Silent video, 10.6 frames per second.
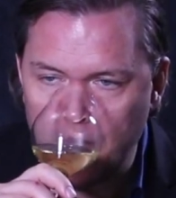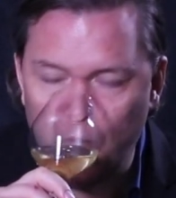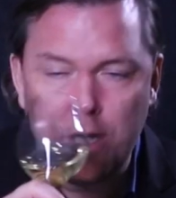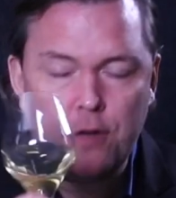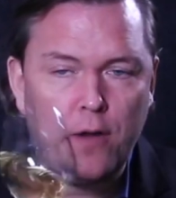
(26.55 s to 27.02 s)

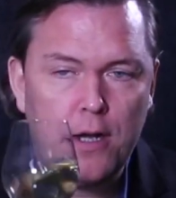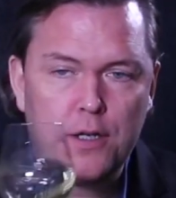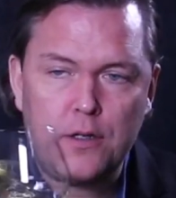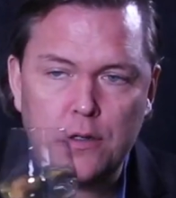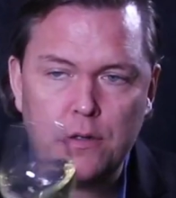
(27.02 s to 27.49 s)
white
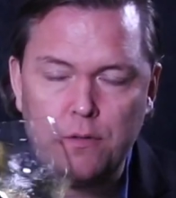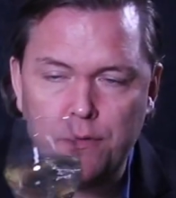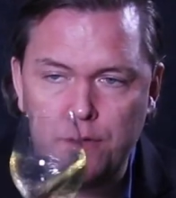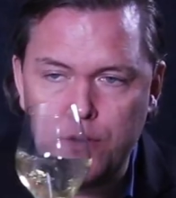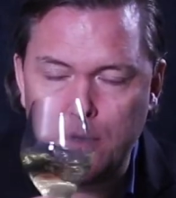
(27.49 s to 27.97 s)
fleshed
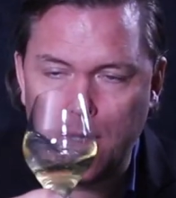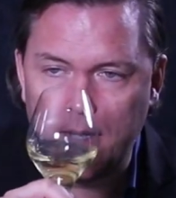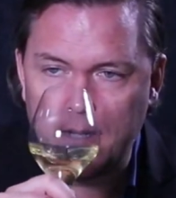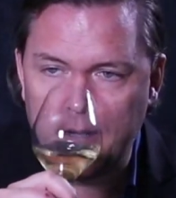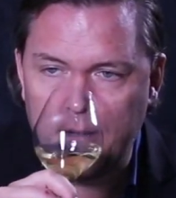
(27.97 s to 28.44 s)
fruit
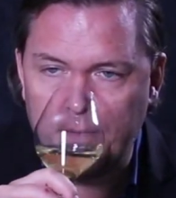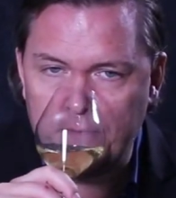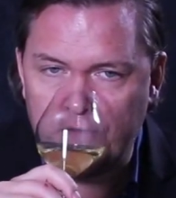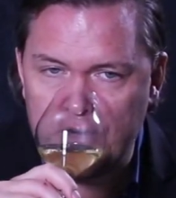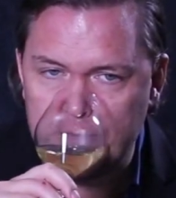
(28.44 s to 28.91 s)
like
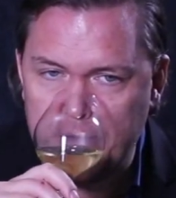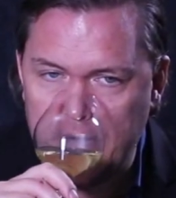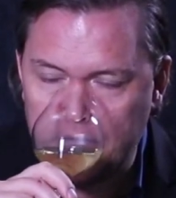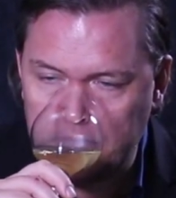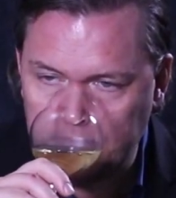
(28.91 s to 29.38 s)
fresh
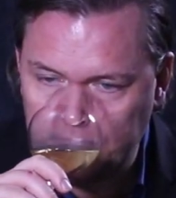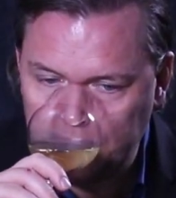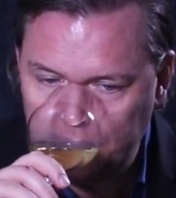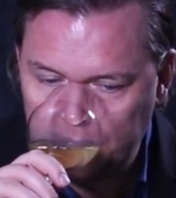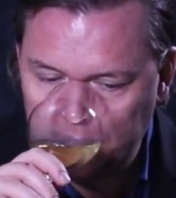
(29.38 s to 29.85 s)
pear.
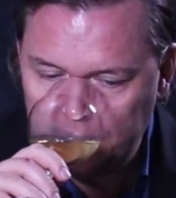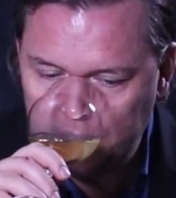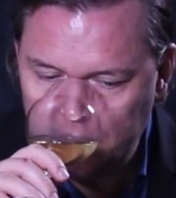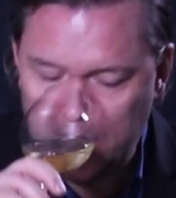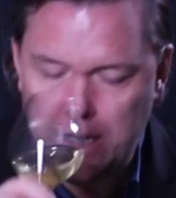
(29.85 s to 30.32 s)

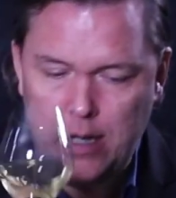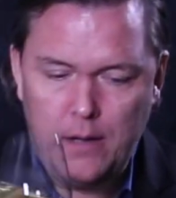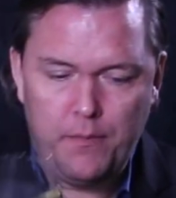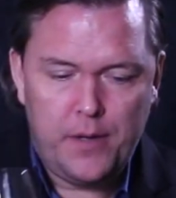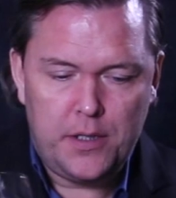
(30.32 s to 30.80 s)

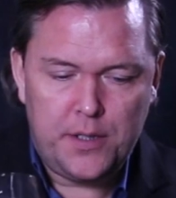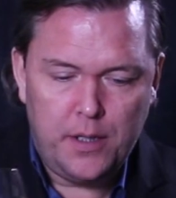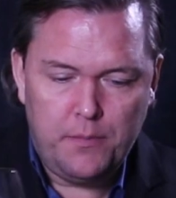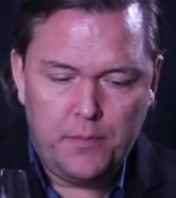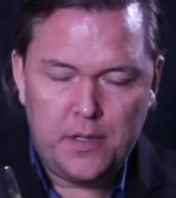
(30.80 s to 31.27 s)
There's
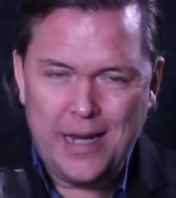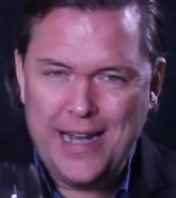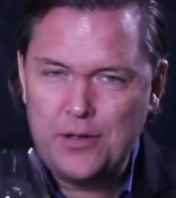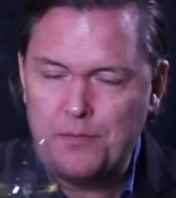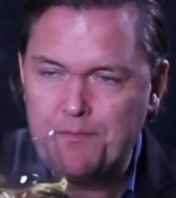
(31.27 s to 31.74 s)
a
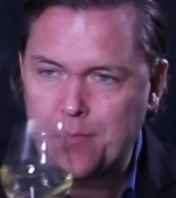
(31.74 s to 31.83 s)
slight